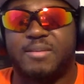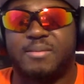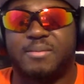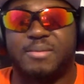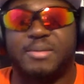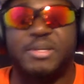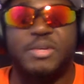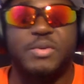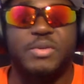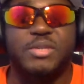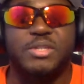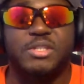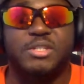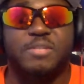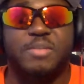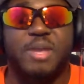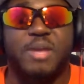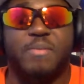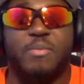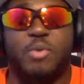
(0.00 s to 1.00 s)
But he was just a
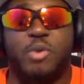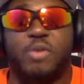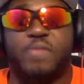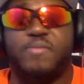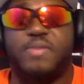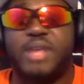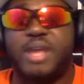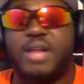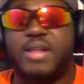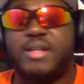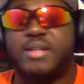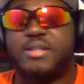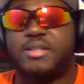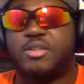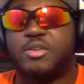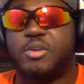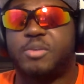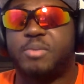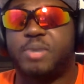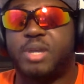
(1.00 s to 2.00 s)
man born of talent, so
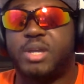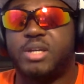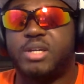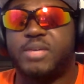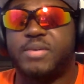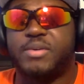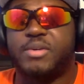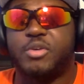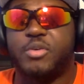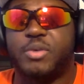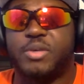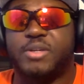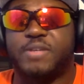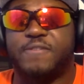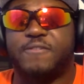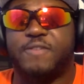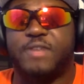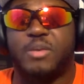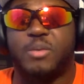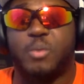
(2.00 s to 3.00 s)
he probably never knew what
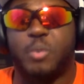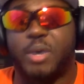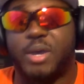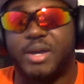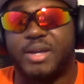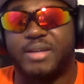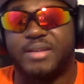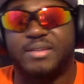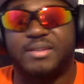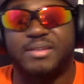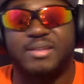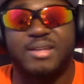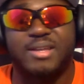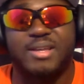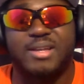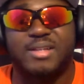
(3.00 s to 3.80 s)
defeat was.